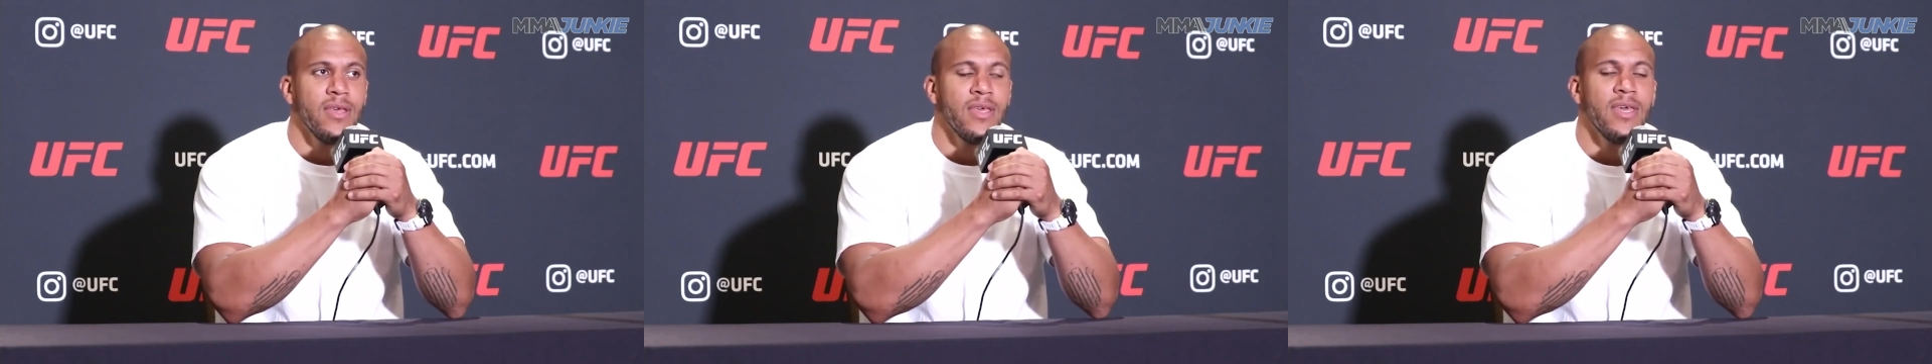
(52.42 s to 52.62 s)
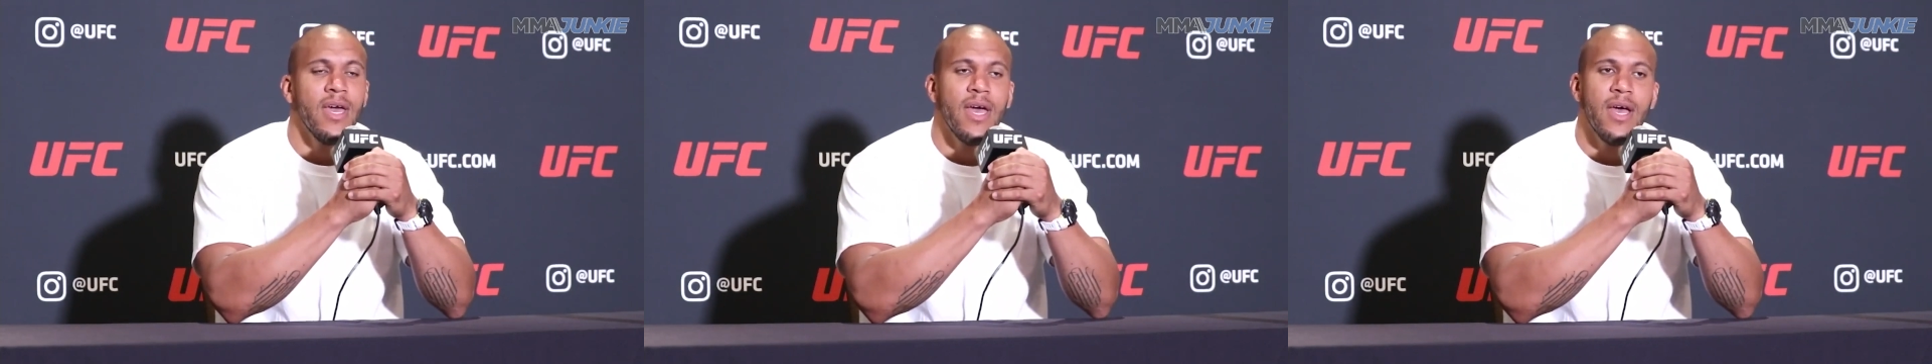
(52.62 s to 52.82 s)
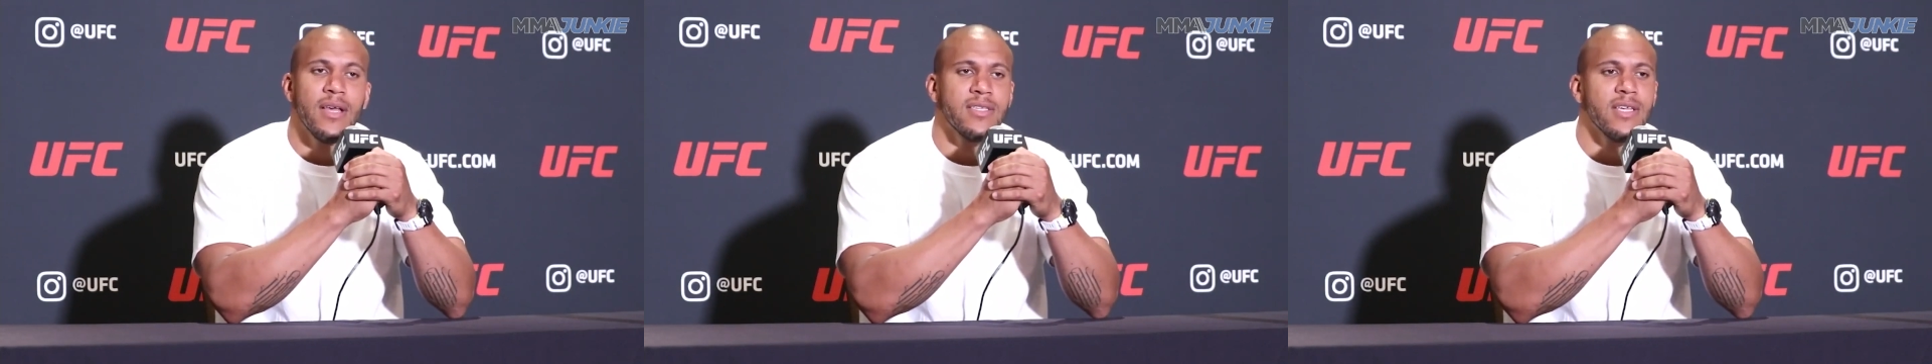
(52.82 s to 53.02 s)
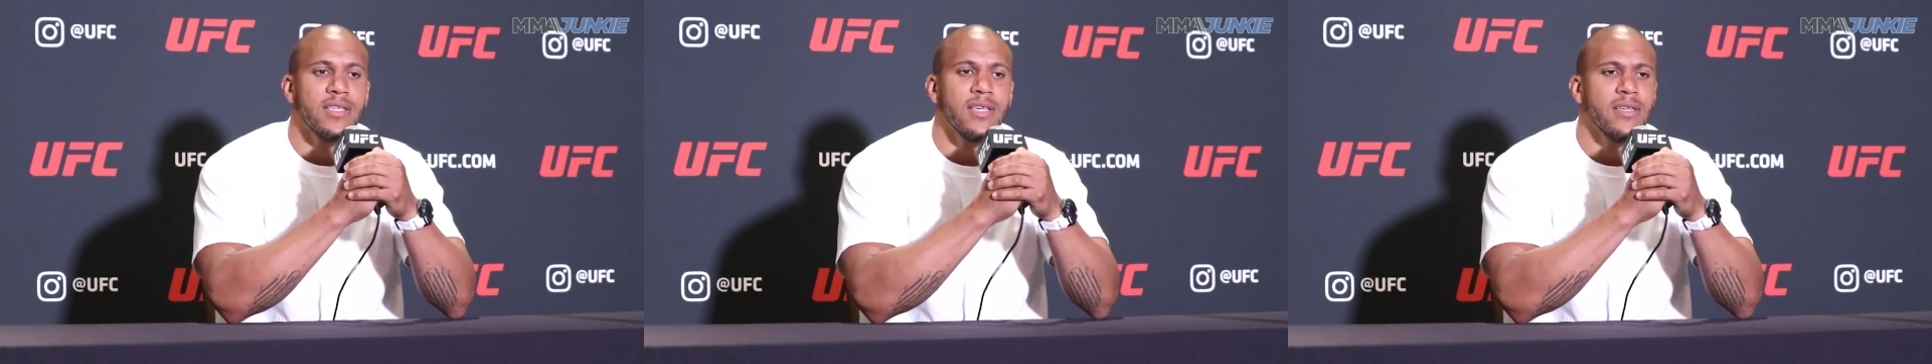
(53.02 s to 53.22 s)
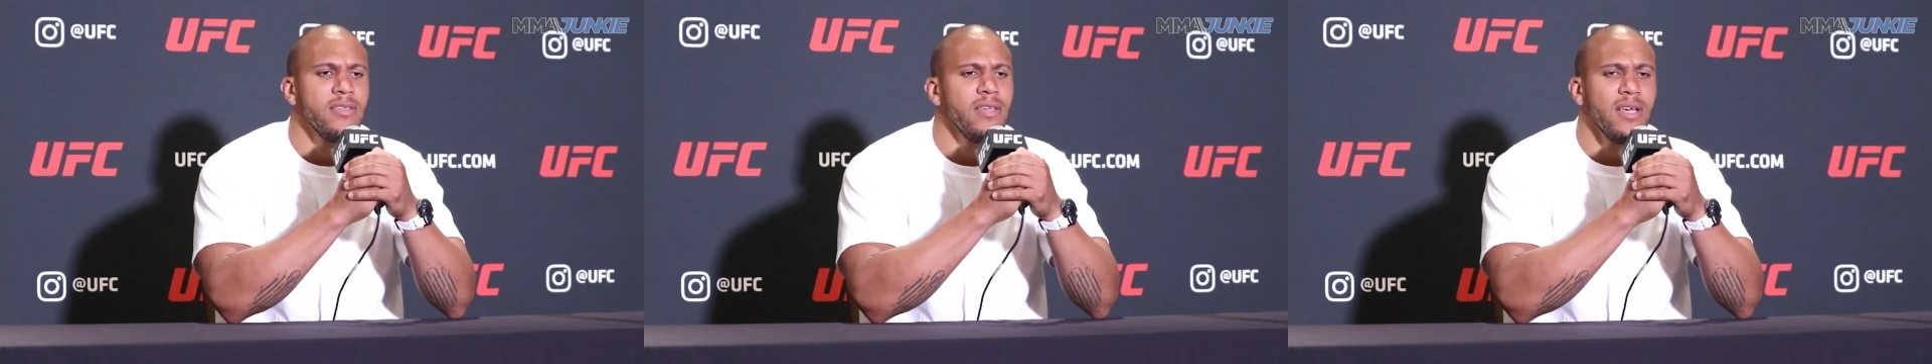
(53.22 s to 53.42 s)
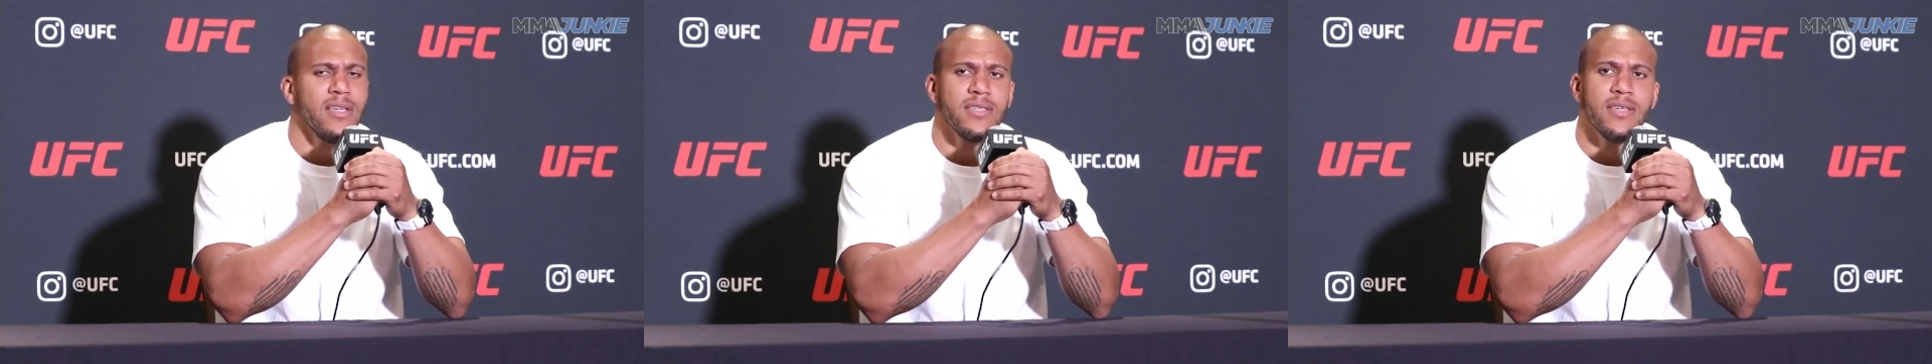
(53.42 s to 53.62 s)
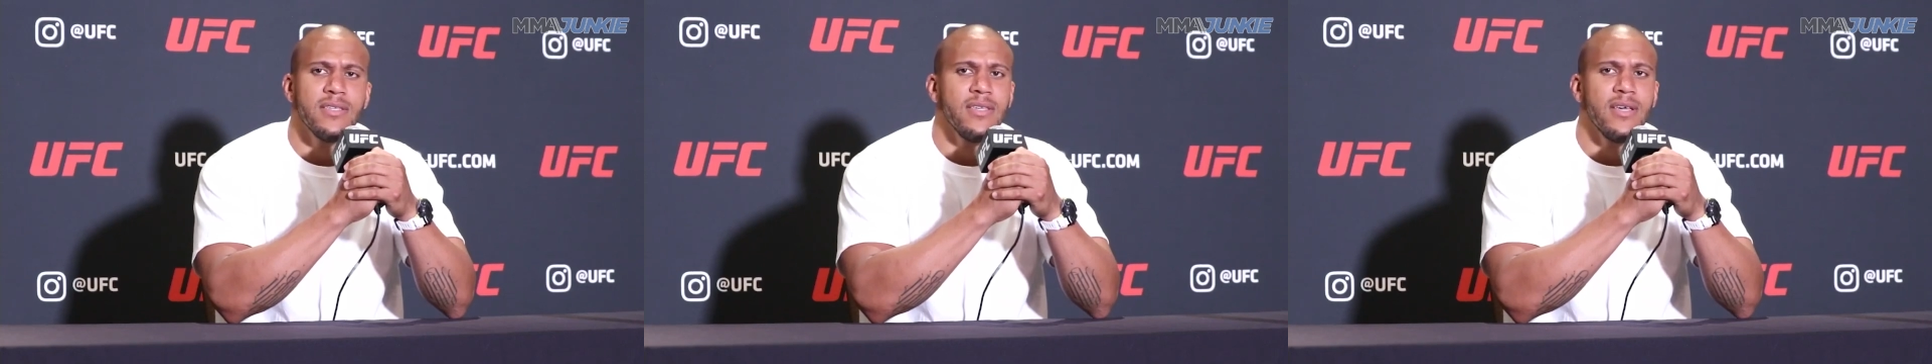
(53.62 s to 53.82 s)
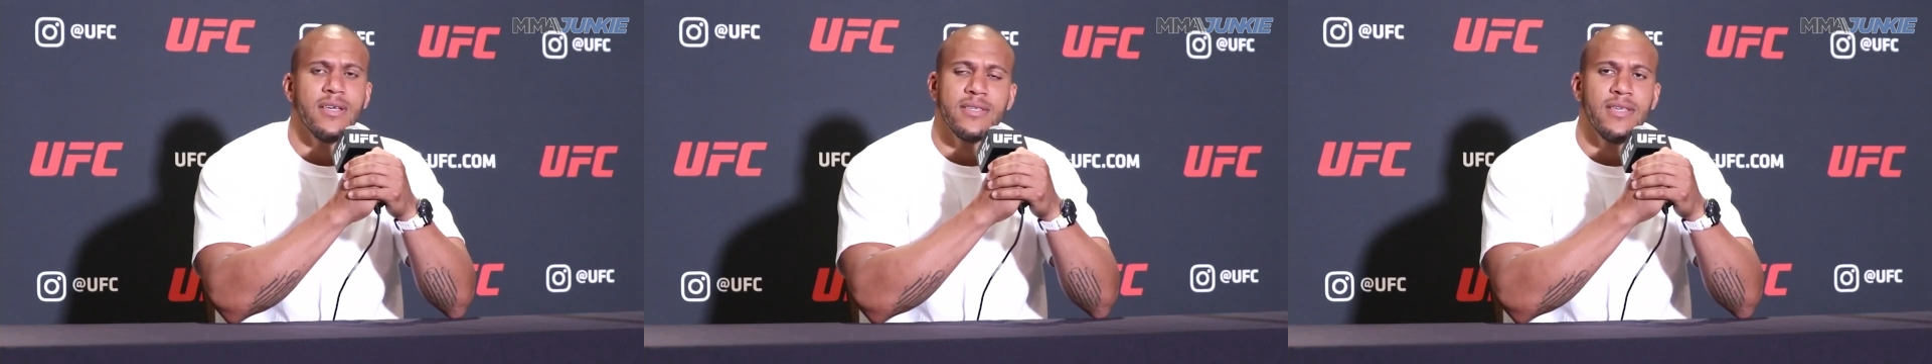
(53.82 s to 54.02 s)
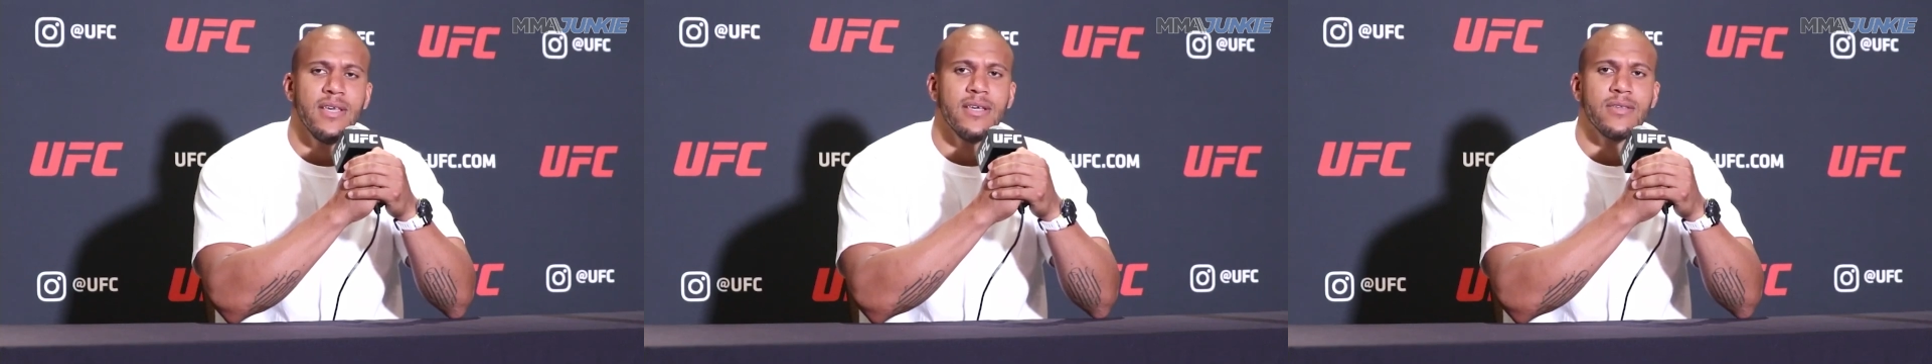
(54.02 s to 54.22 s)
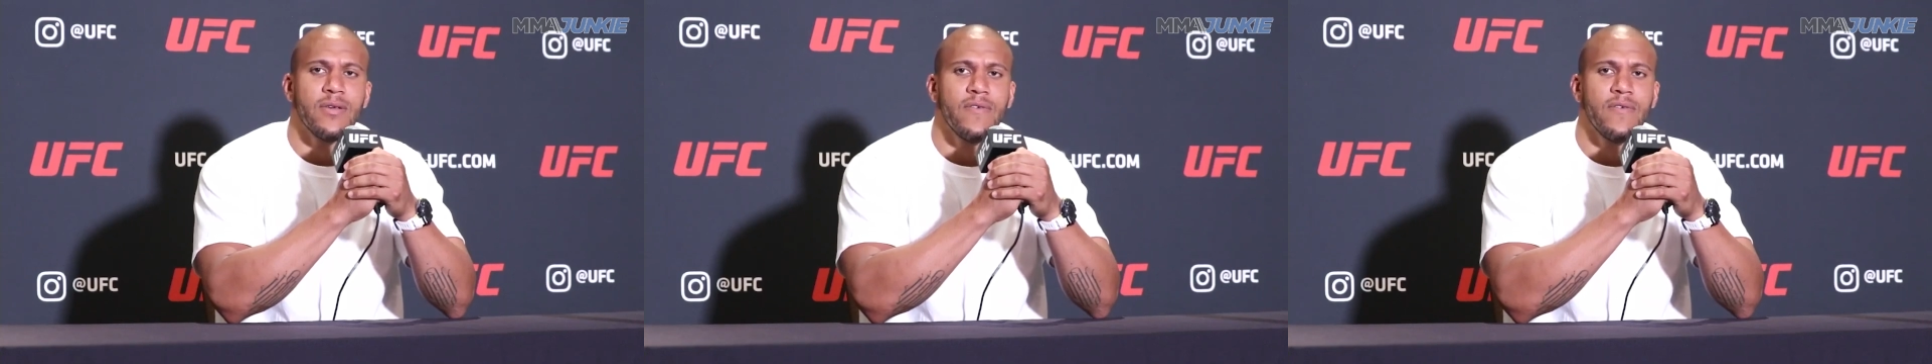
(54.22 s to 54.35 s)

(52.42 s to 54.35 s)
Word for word: Yes, yes, yes, yes, yes, yes, yes.